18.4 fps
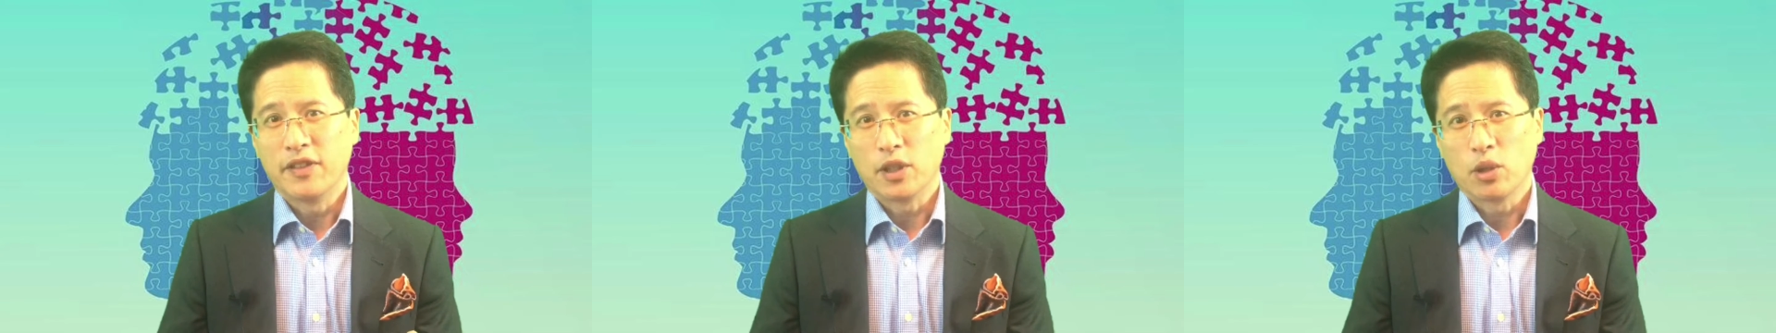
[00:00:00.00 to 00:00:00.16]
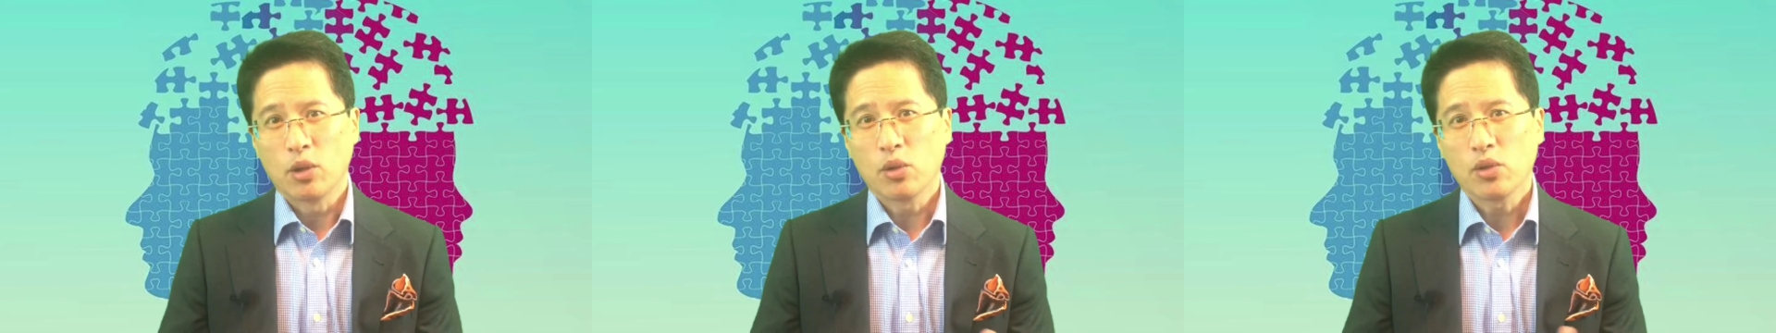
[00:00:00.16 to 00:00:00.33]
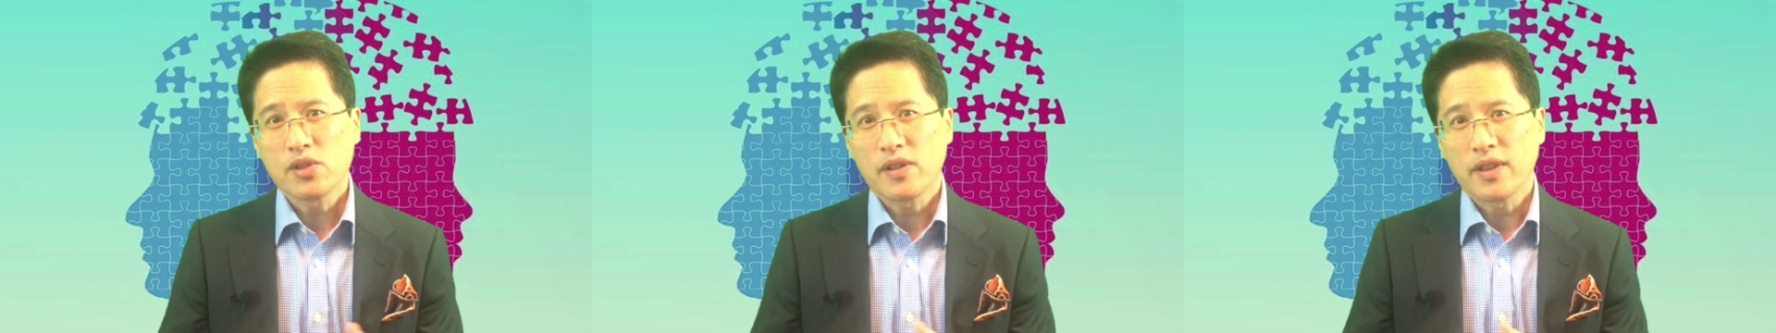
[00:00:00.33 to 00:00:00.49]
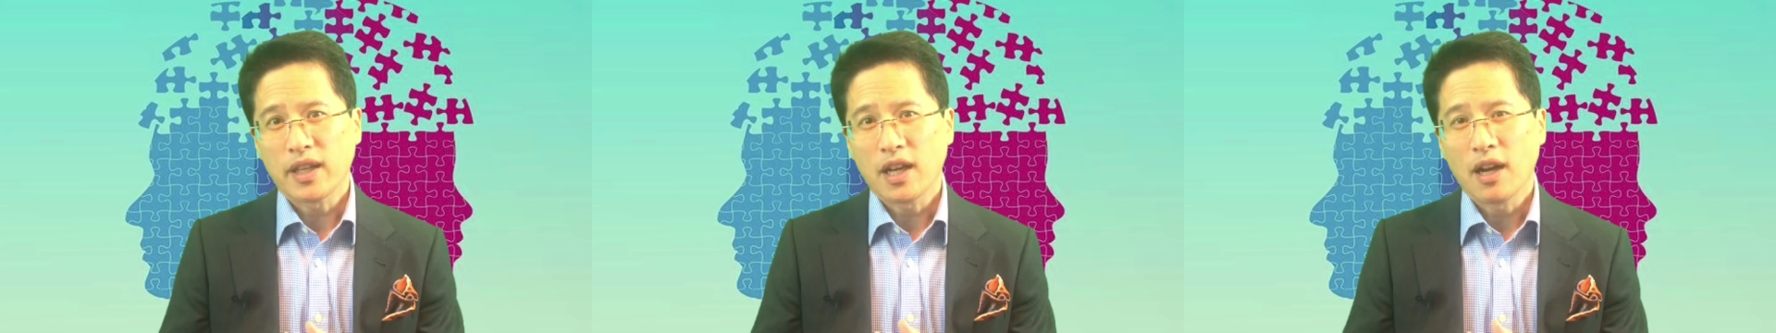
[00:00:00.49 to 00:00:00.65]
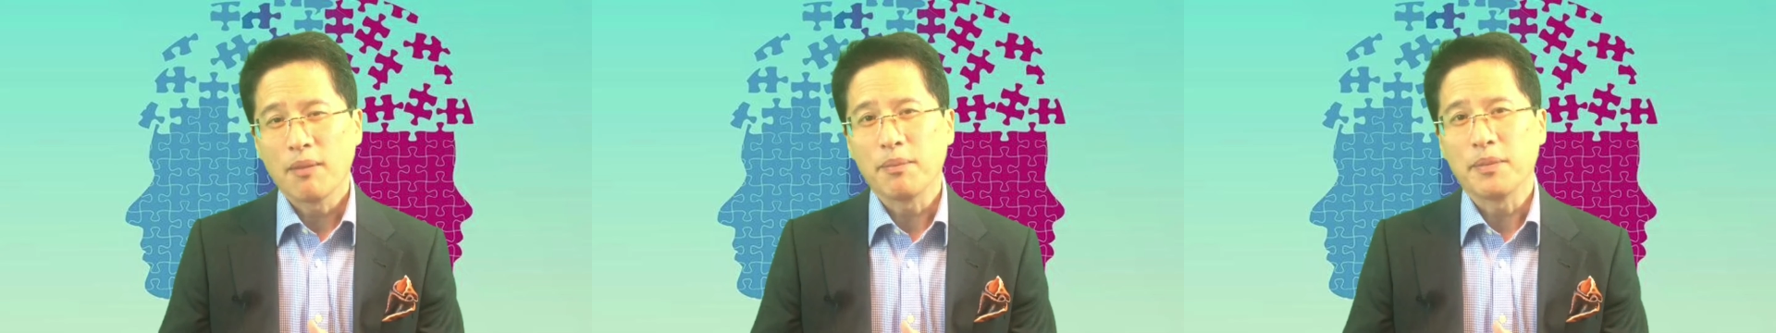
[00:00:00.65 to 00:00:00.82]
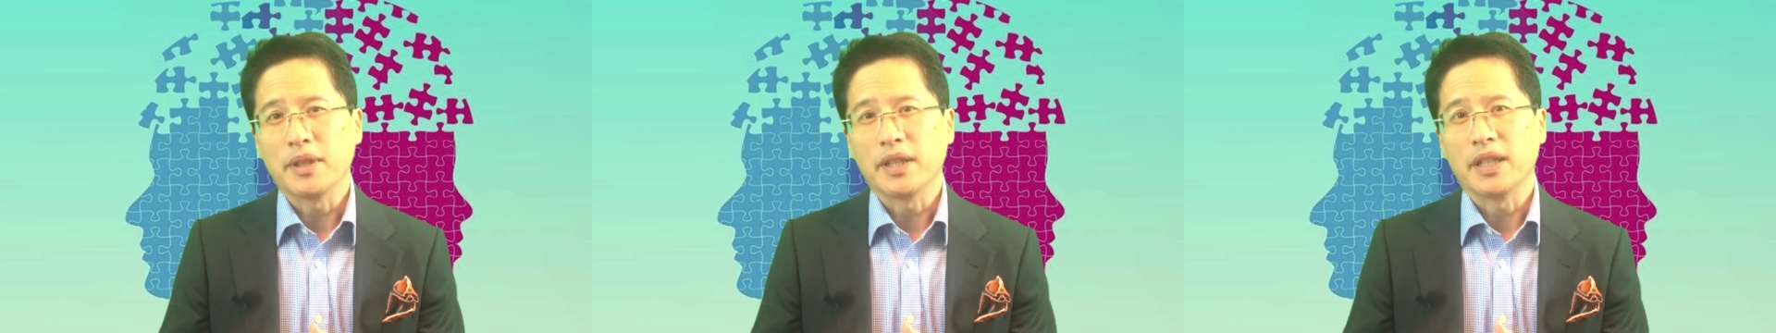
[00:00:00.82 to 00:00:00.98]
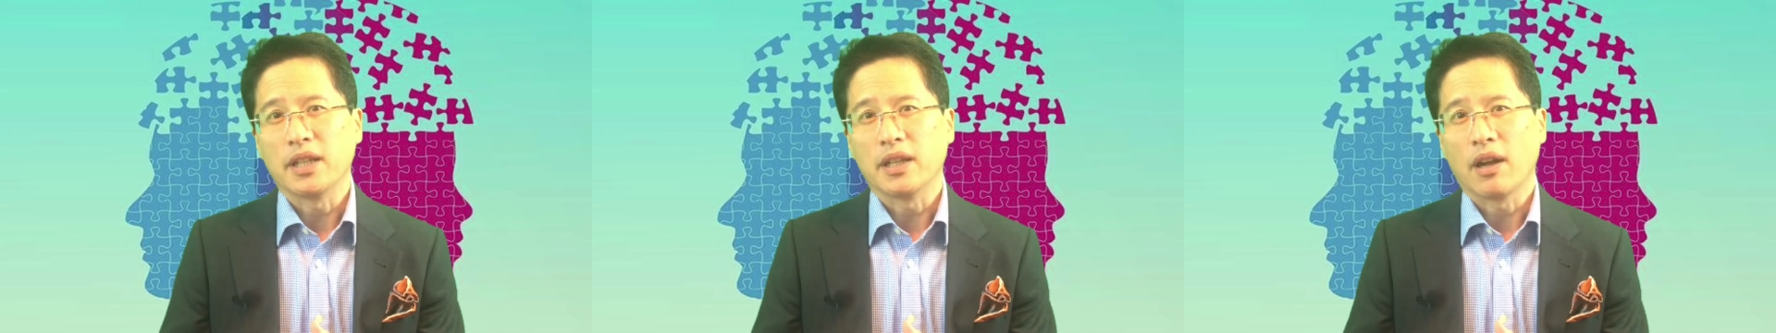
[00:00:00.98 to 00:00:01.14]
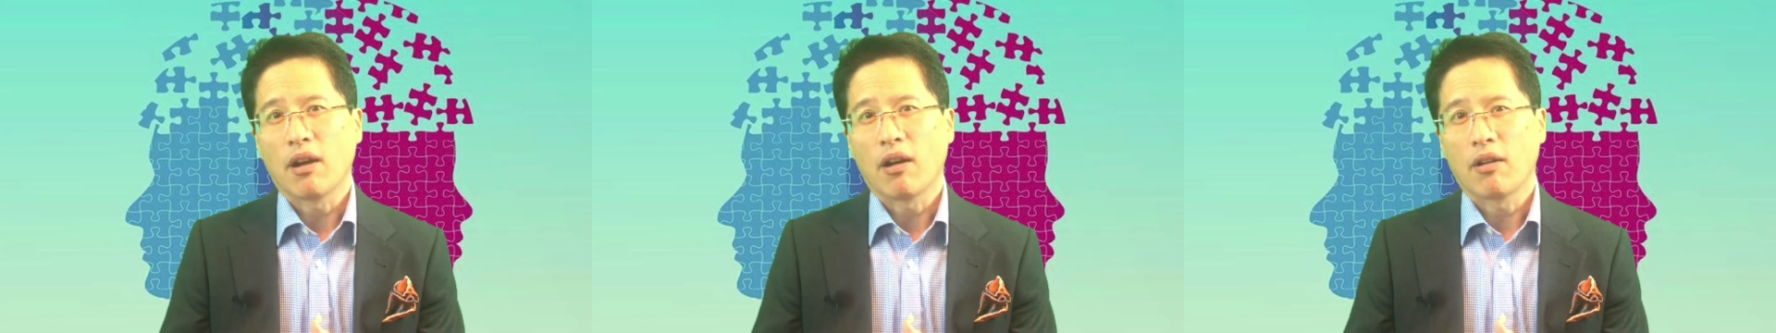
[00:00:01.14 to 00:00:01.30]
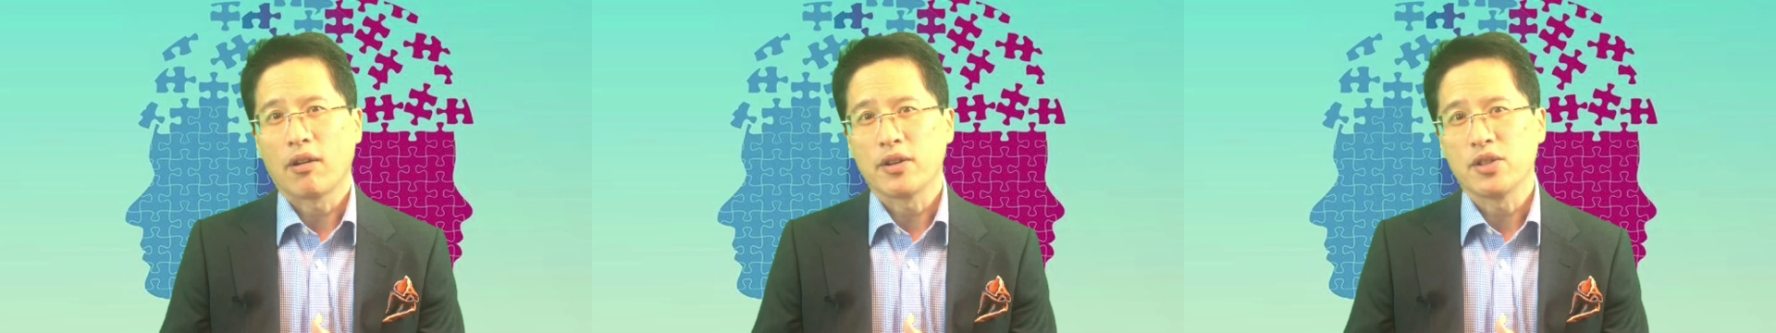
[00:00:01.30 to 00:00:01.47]
the goals of the company
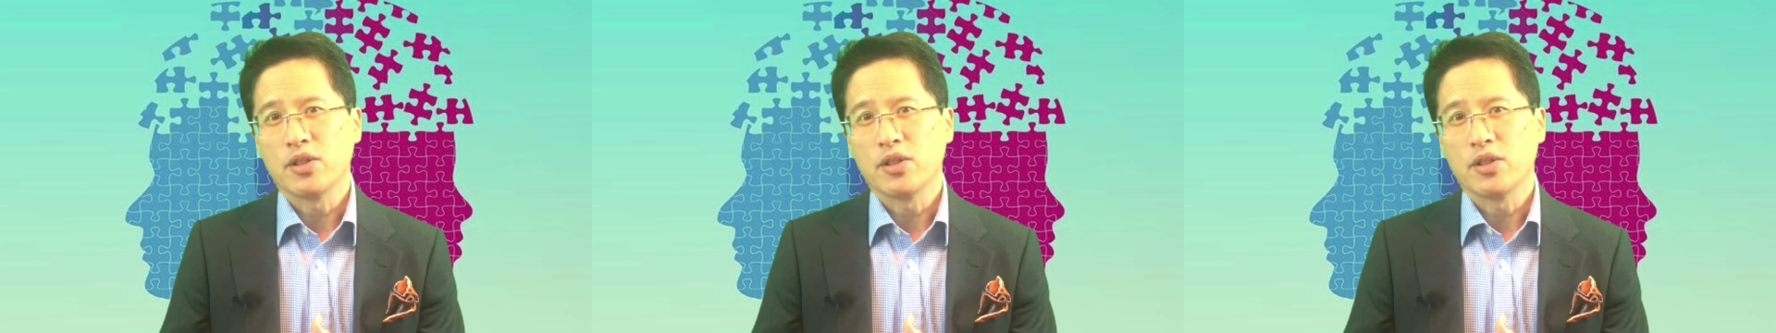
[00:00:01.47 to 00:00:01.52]
are